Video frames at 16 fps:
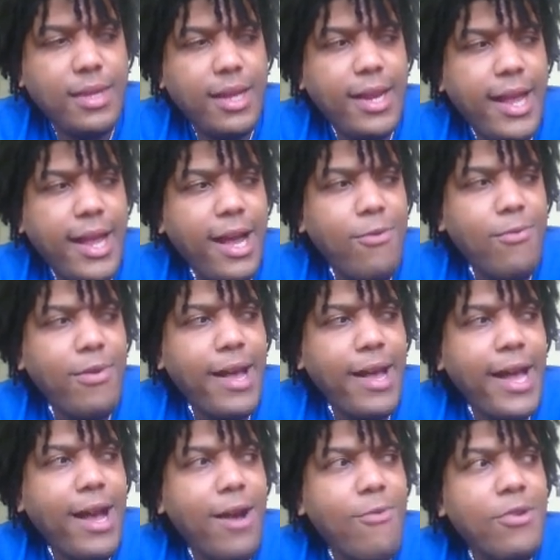
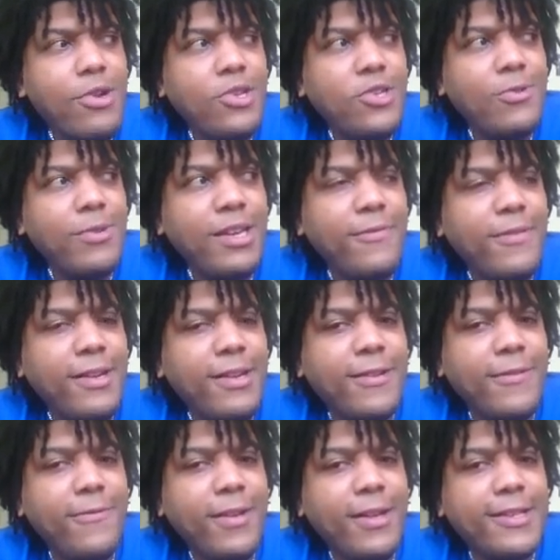How would you even
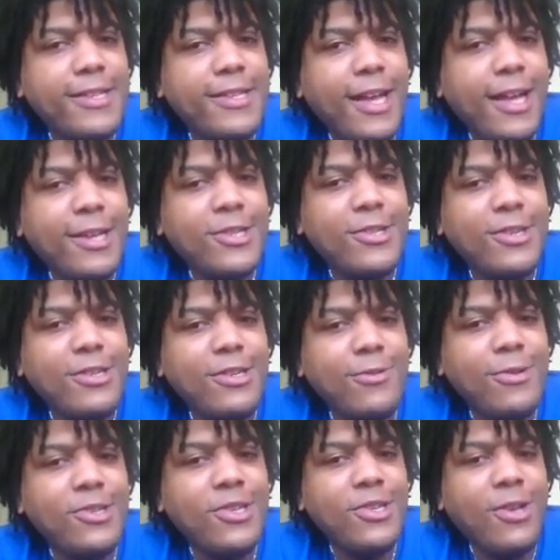convince Sasha to
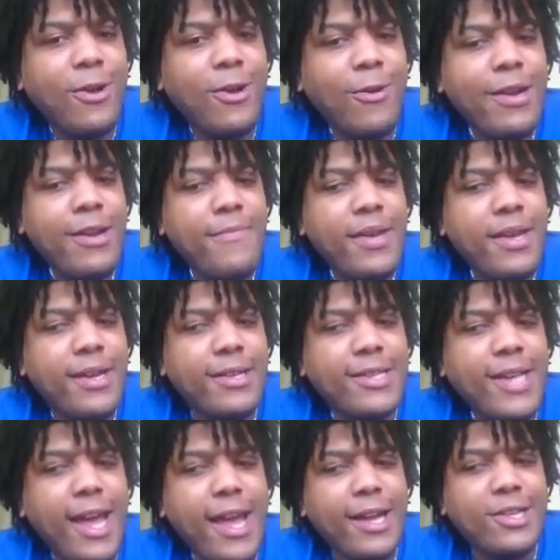do it? She's already been a
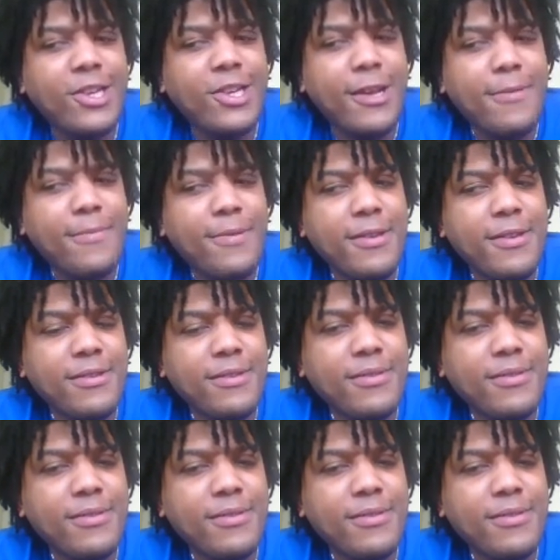tag champion.